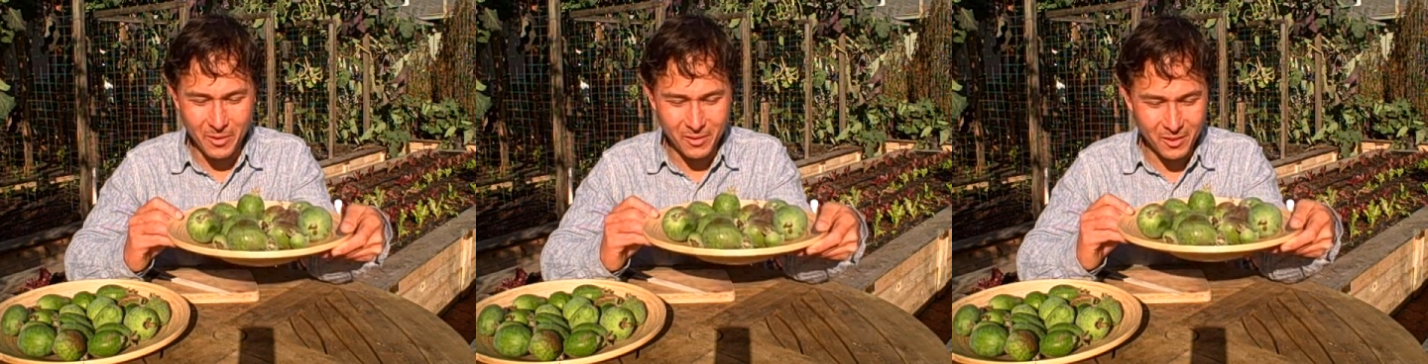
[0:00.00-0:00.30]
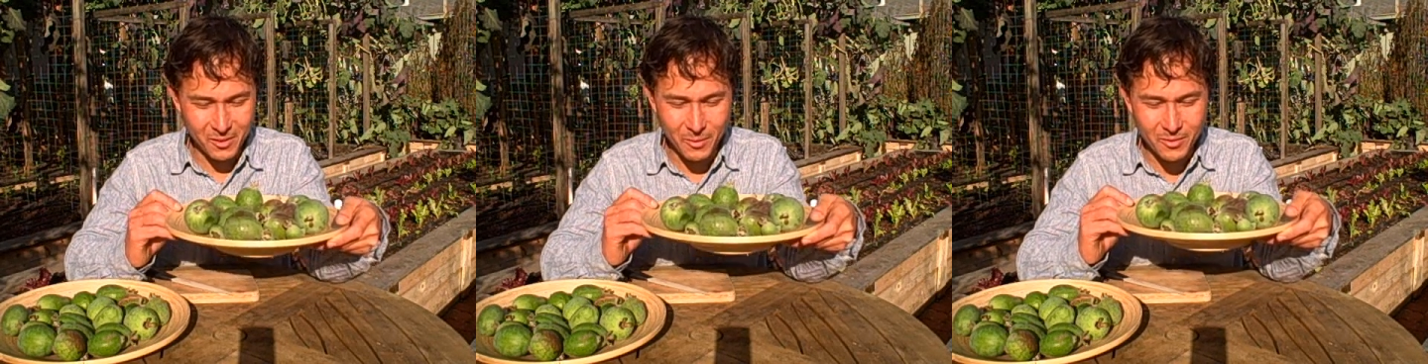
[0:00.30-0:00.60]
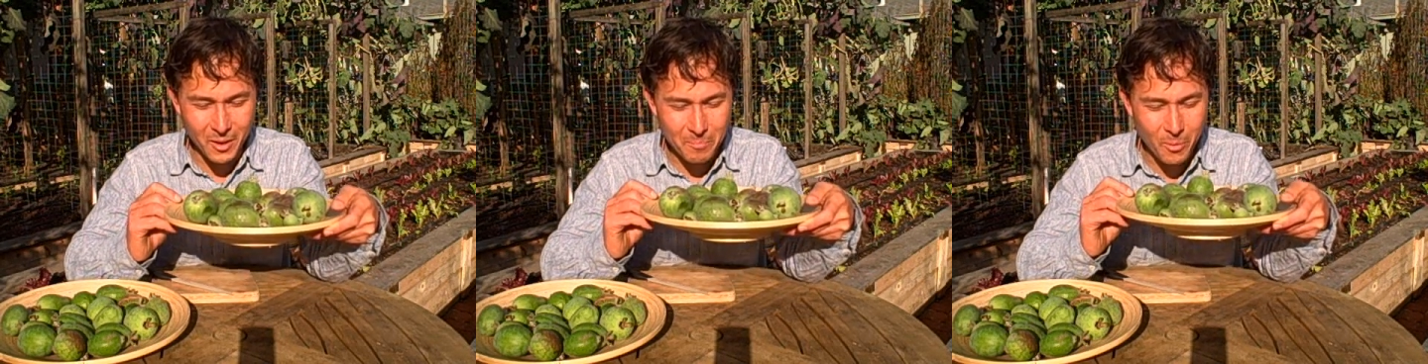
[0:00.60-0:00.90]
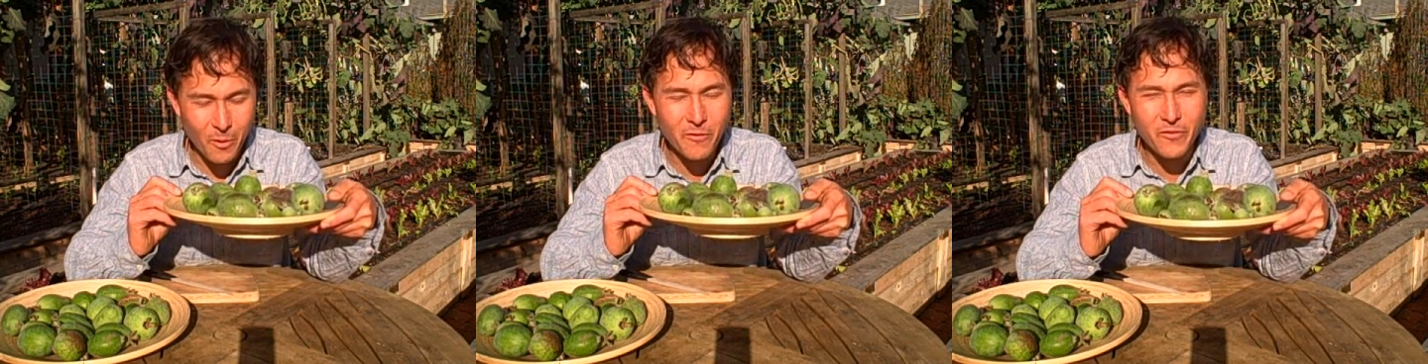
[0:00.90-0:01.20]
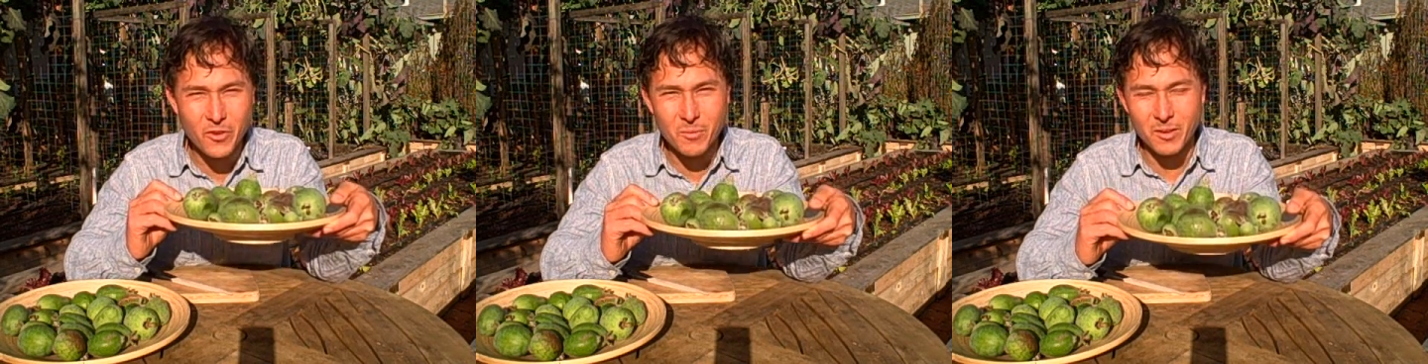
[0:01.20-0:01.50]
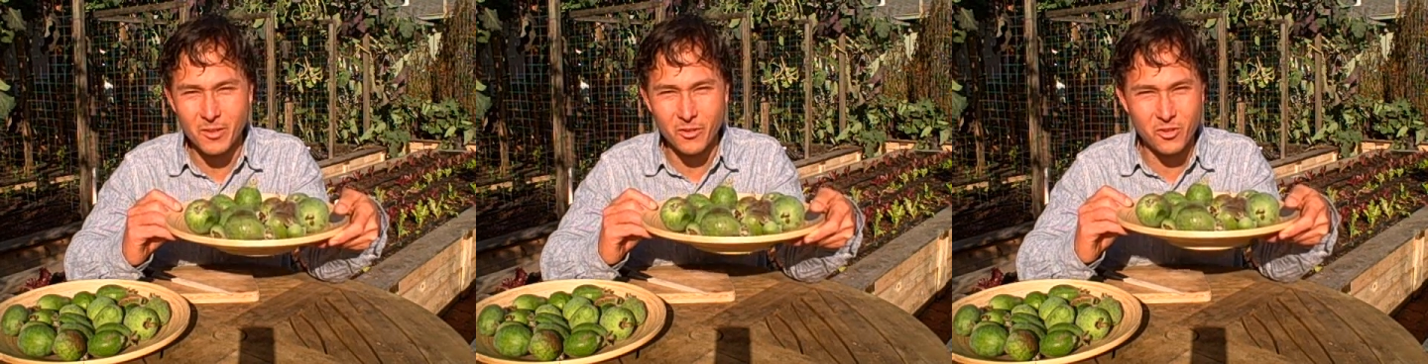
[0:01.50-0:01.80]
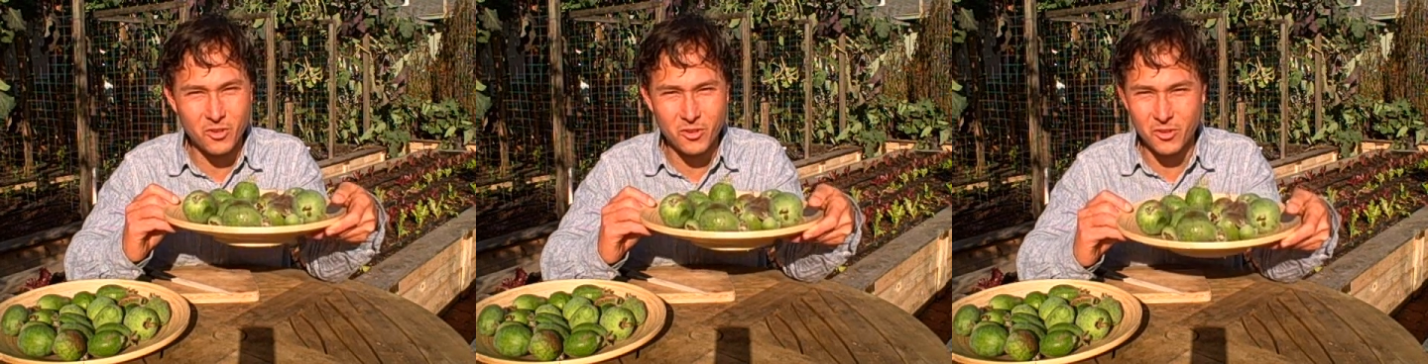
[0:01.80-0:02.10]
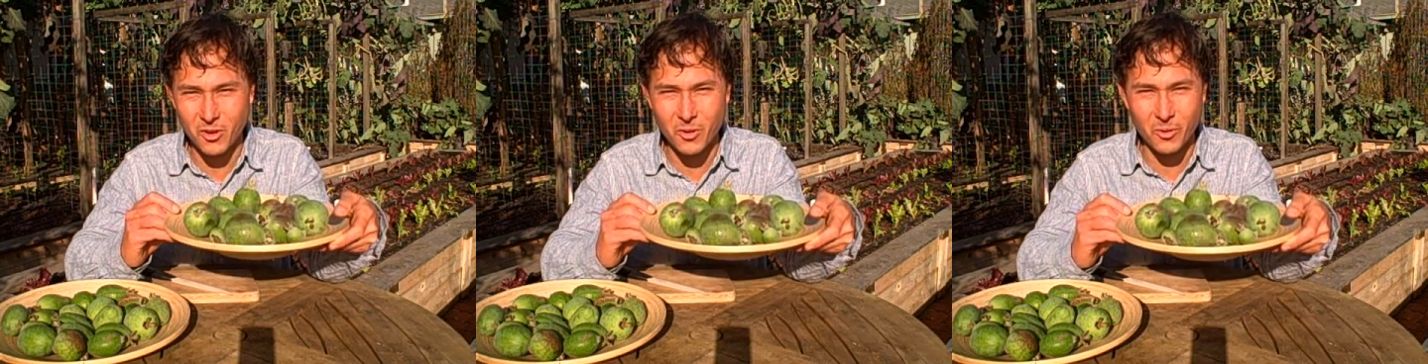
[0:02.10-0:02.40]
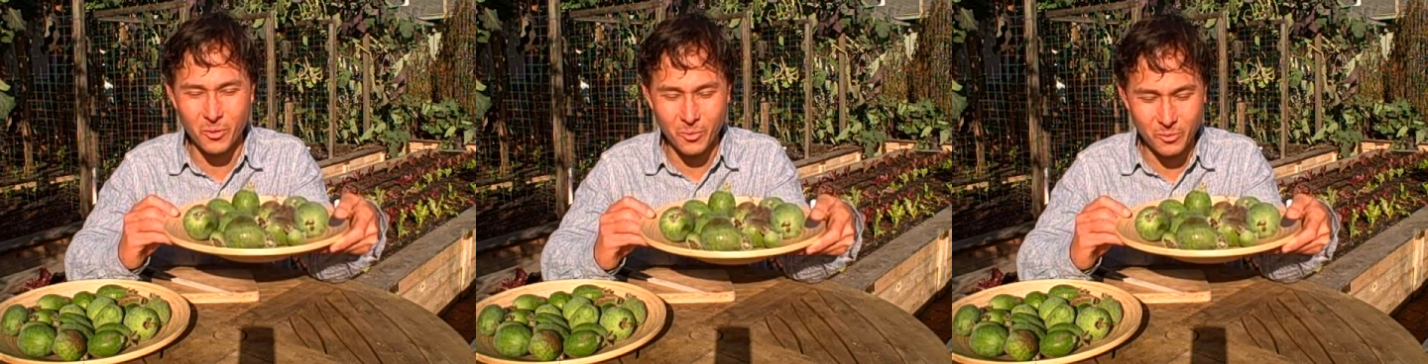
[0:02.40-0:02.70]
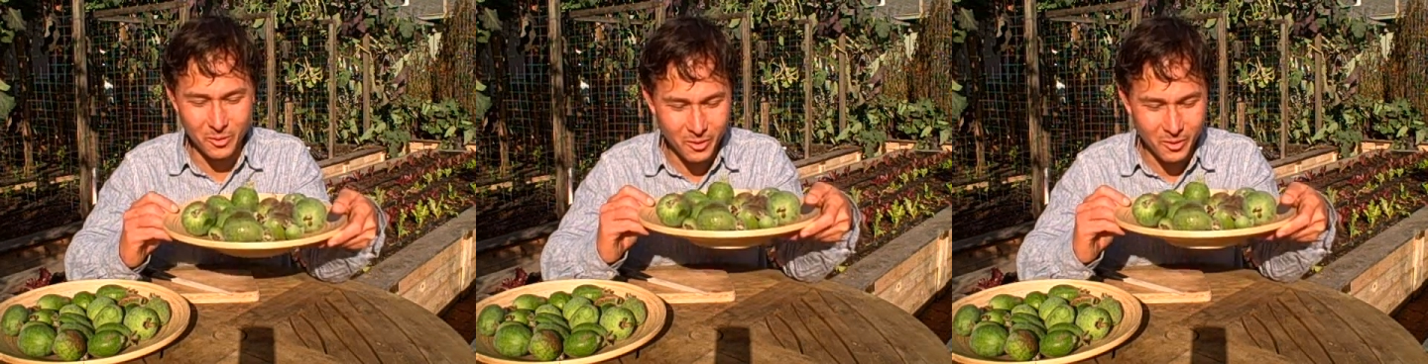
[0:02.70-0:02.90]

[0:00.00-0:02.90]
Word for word: They, it smells like perfumey. They're so